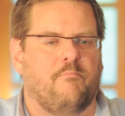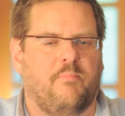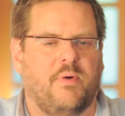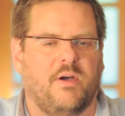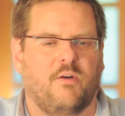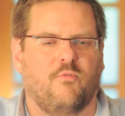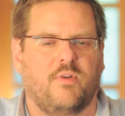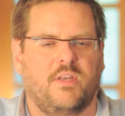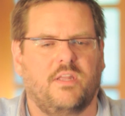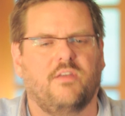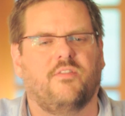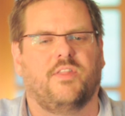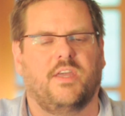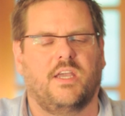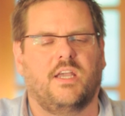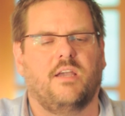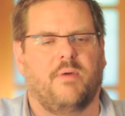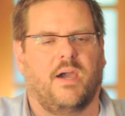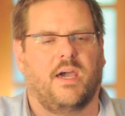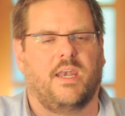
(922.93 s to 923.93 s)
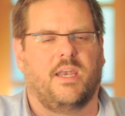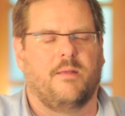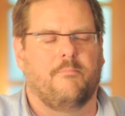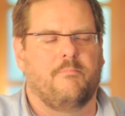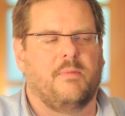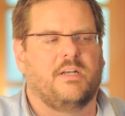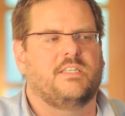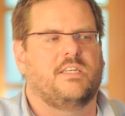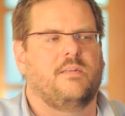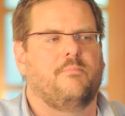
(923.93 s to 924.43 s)
but when you think about it,
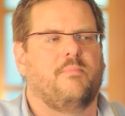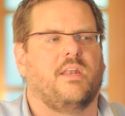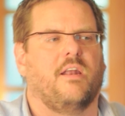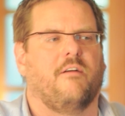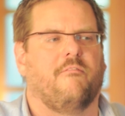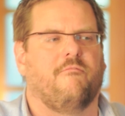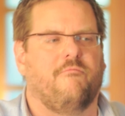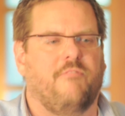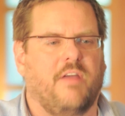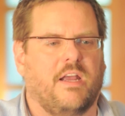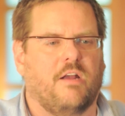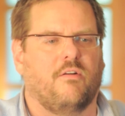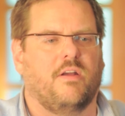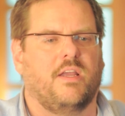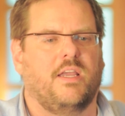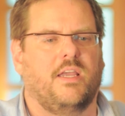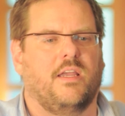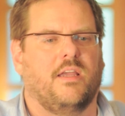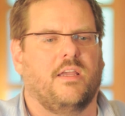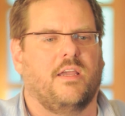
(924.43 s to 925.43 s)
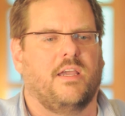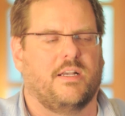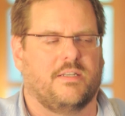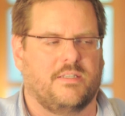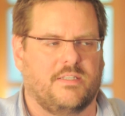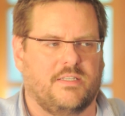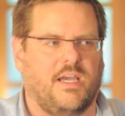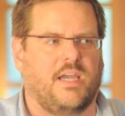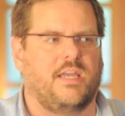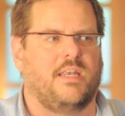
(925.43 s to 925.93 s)
it must have been a very
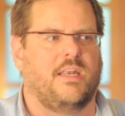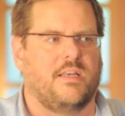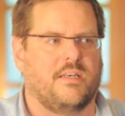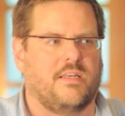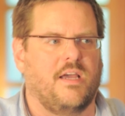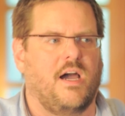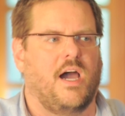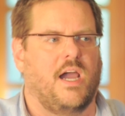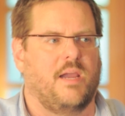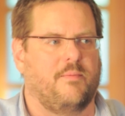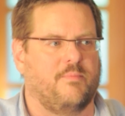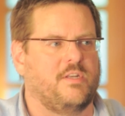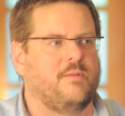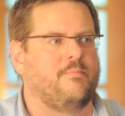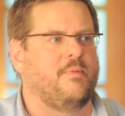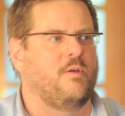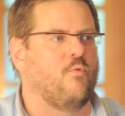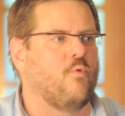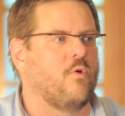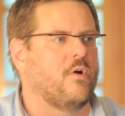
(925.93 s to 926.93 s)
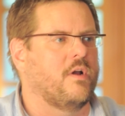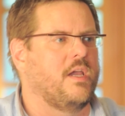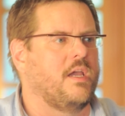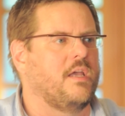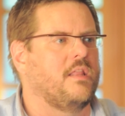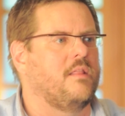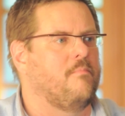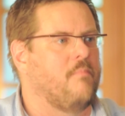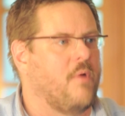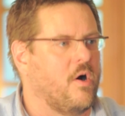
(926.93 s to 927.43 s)
exciting time to be
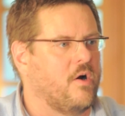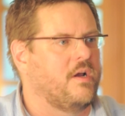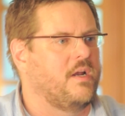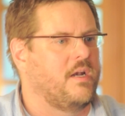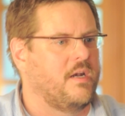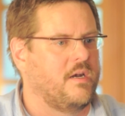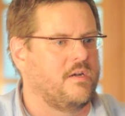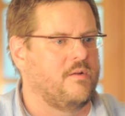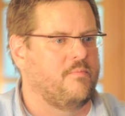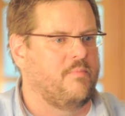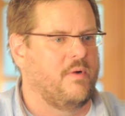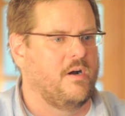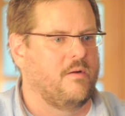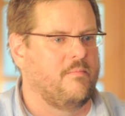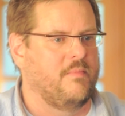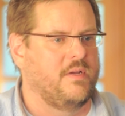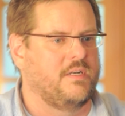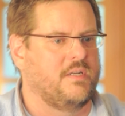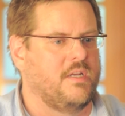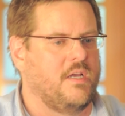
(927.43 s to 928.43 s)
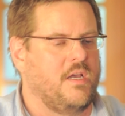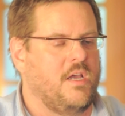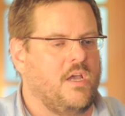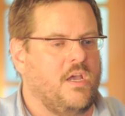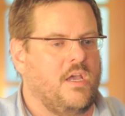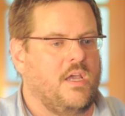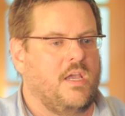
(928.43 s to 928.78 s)
working in the marketing department